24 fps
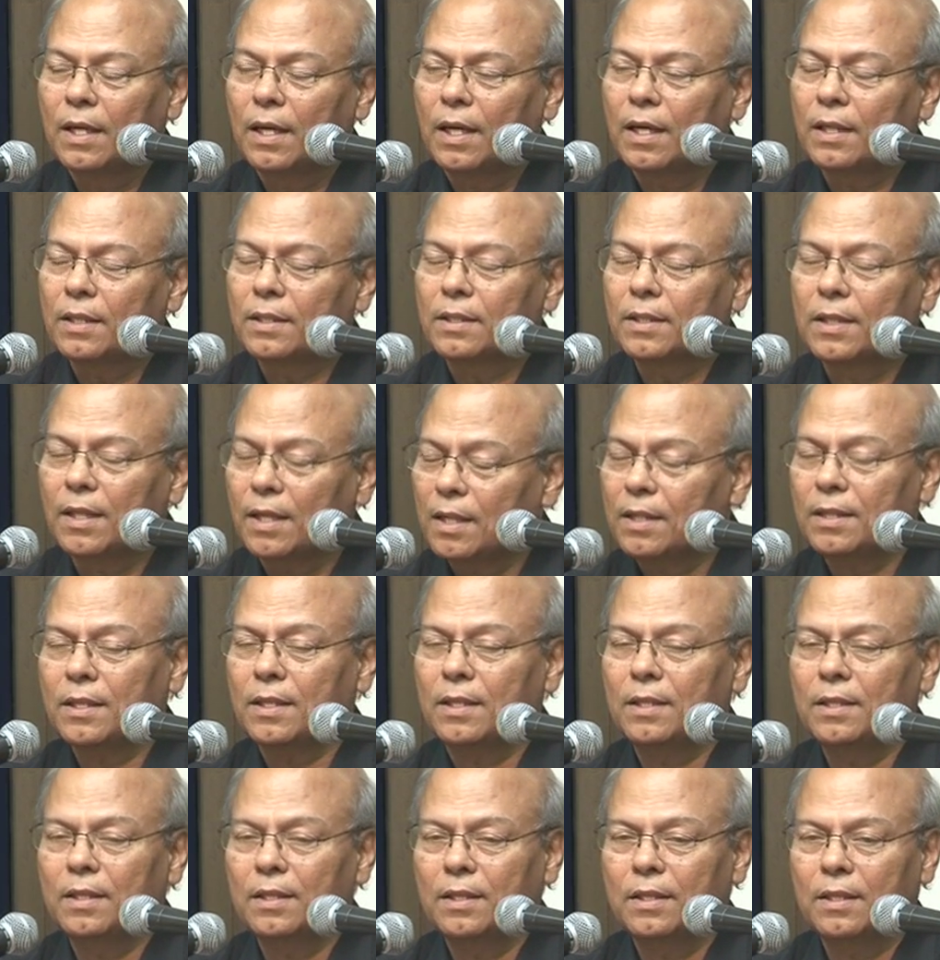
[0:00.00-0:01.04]
and
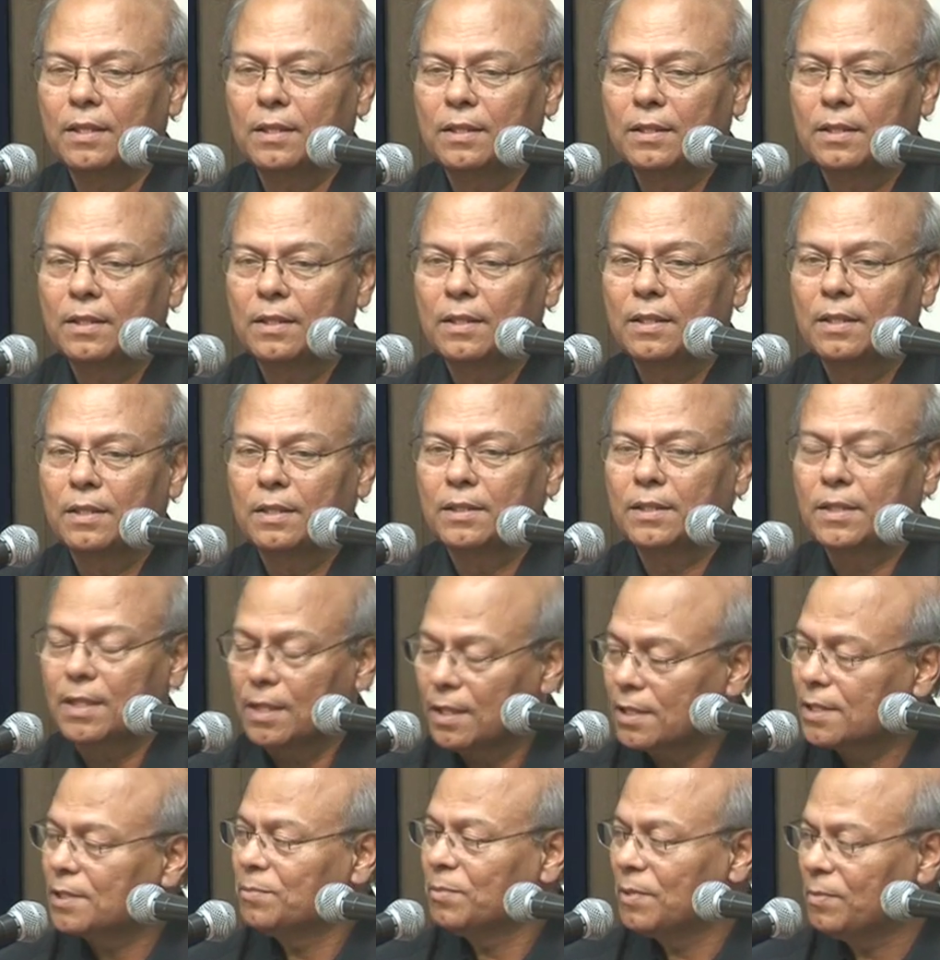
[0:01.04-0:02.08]
that
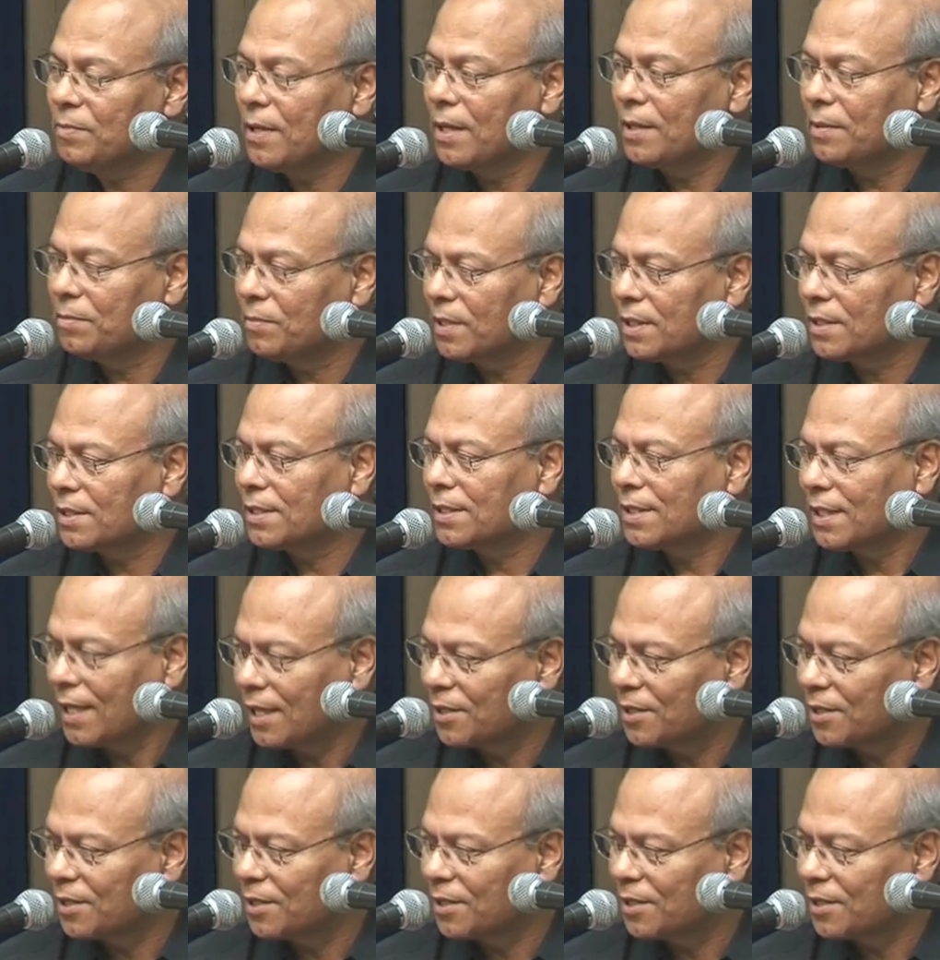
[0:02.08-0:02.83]
touched me very much.